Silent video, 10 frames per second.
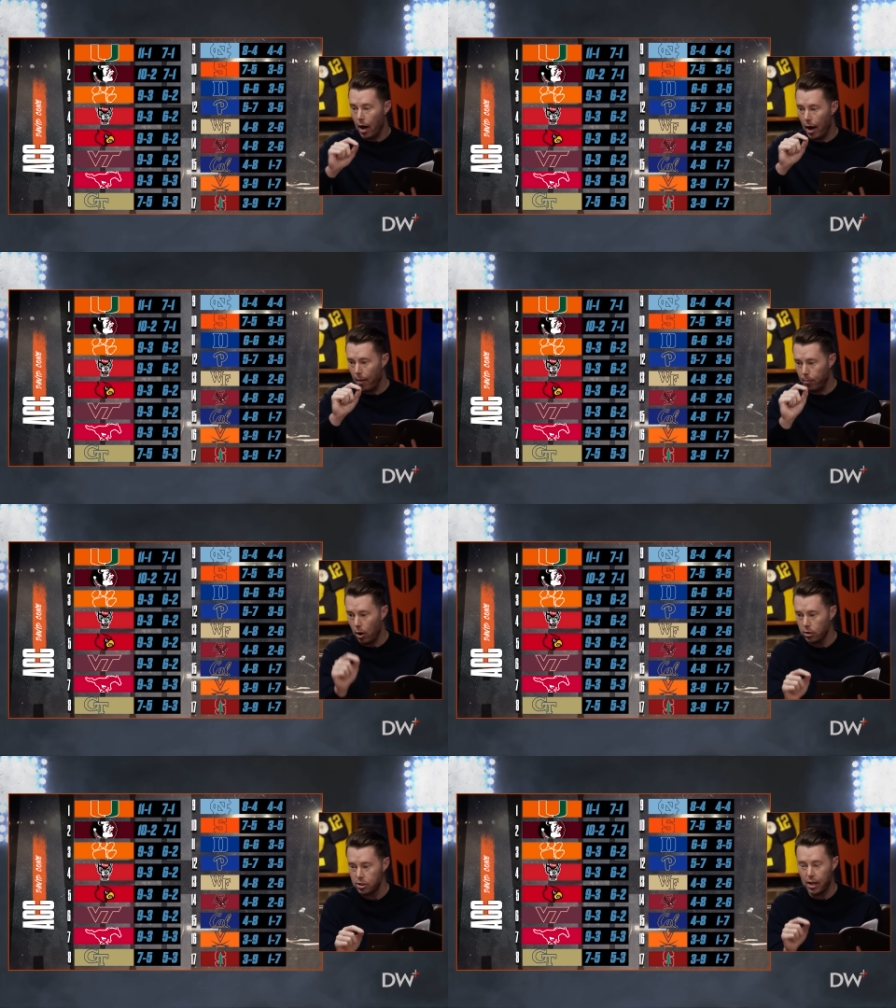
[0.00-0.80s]

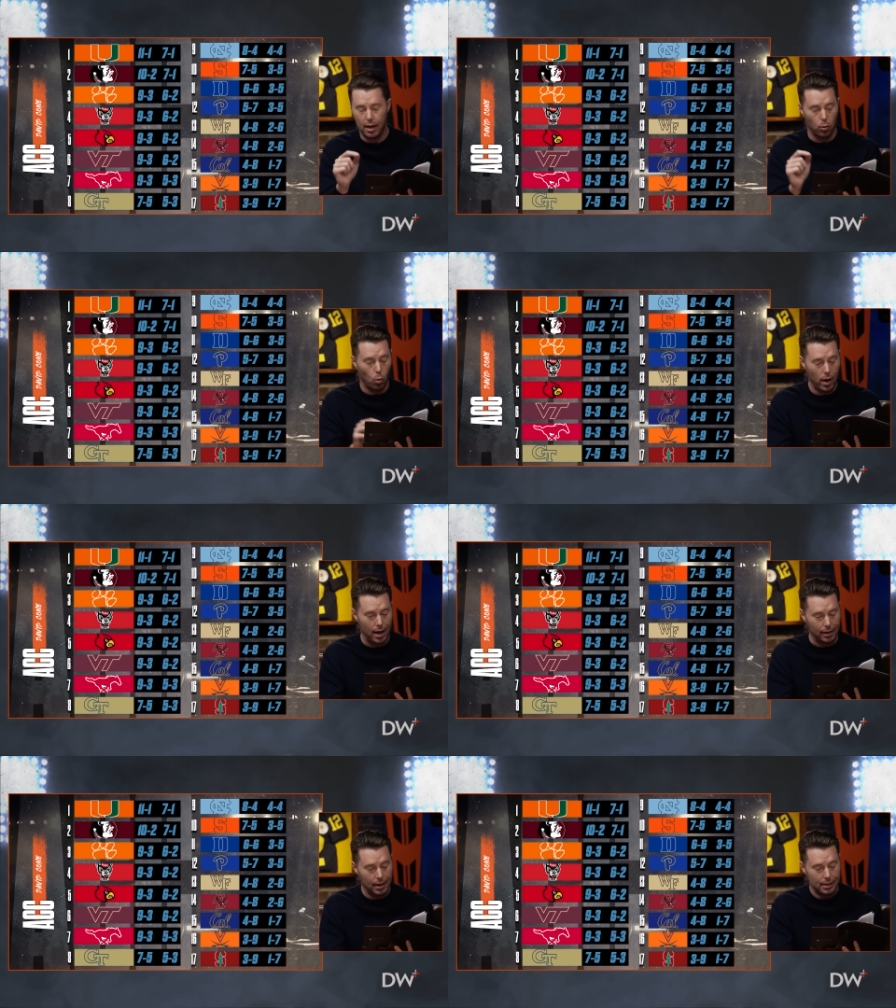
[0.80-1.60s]
Ball State,
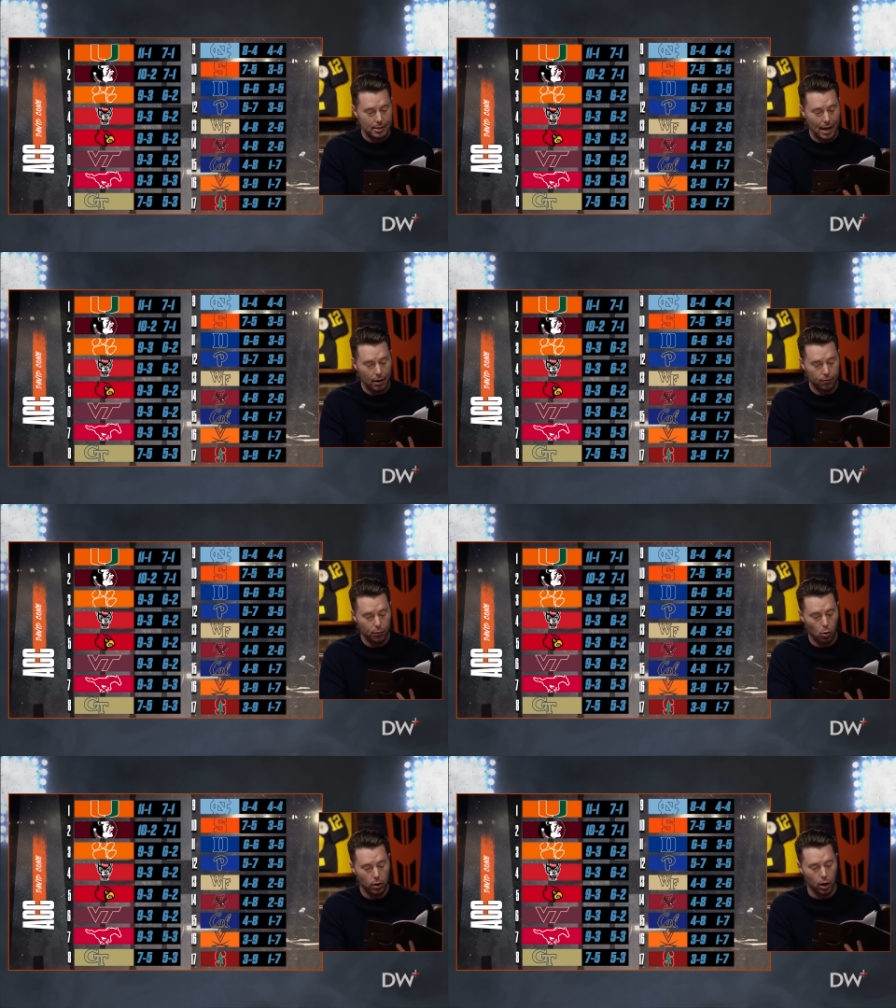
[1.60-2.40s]
win. South
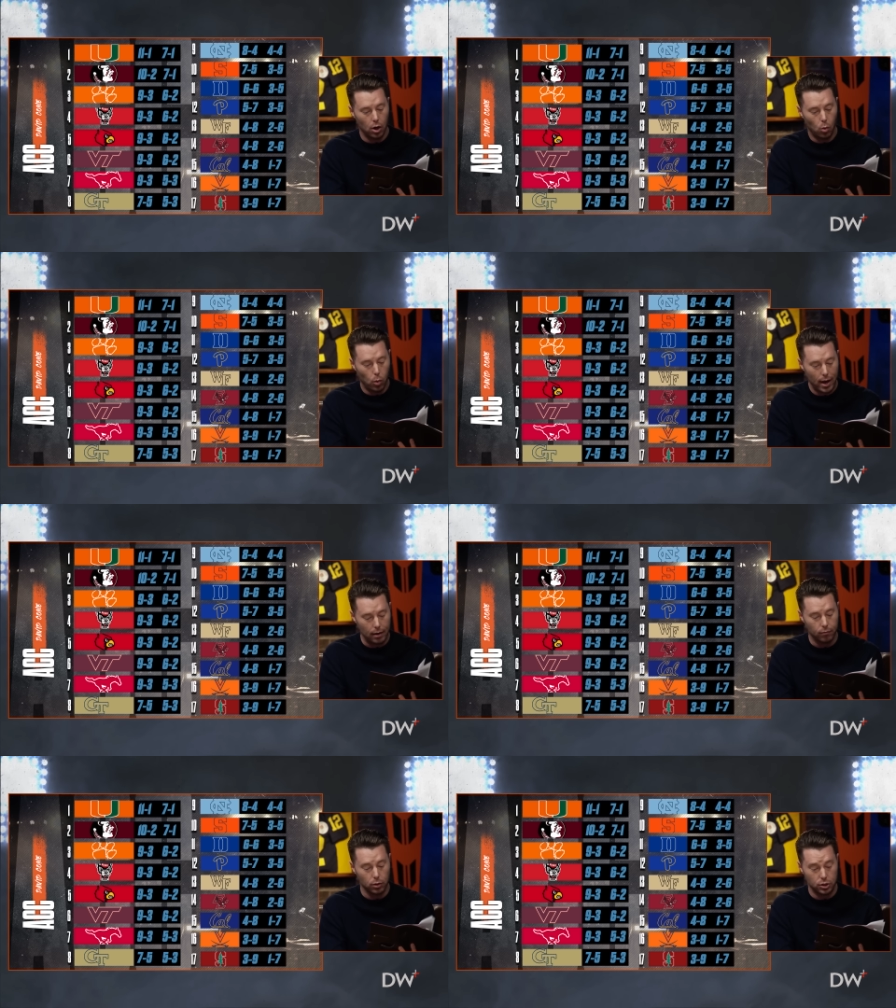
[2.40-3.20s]
Florida,
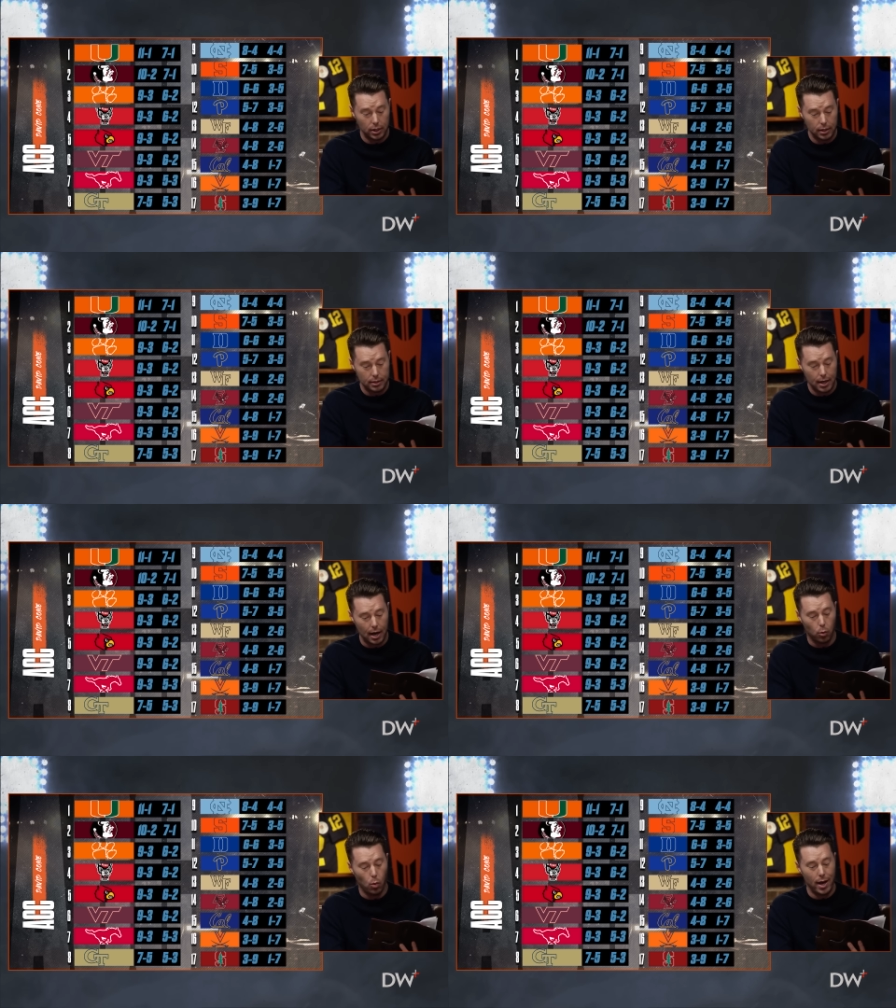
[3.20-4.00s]
win. Virginia
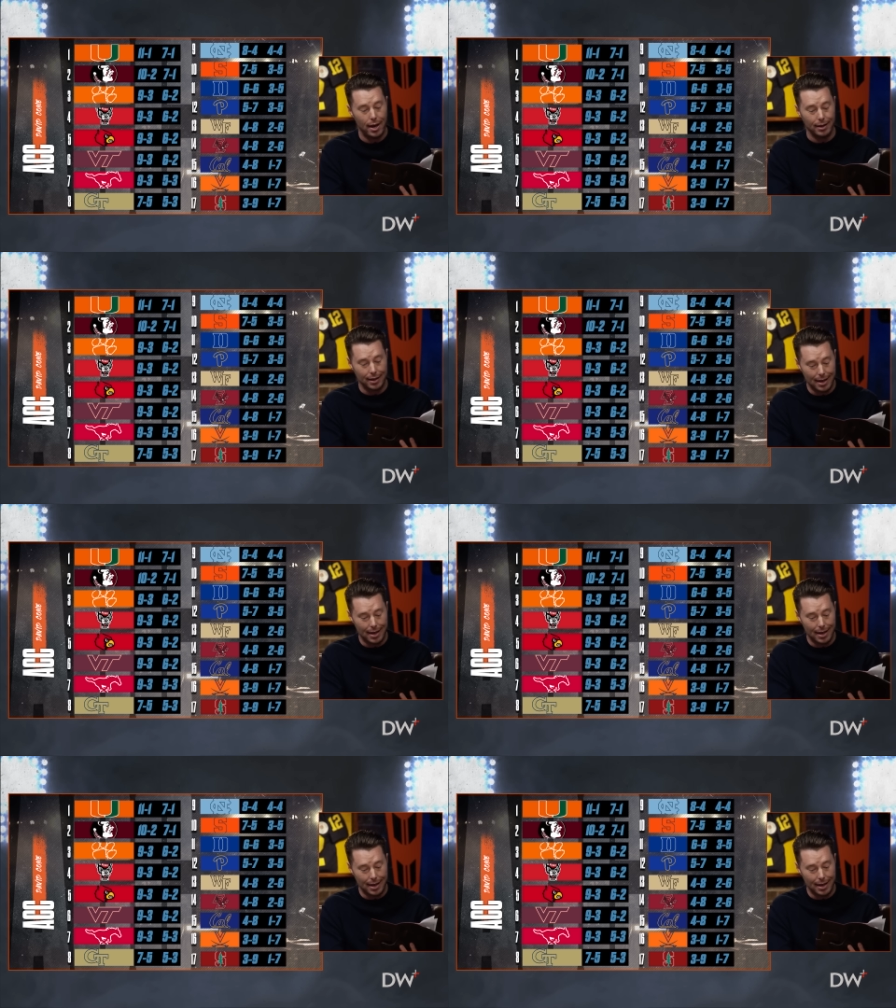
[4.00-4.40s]
Tech, win.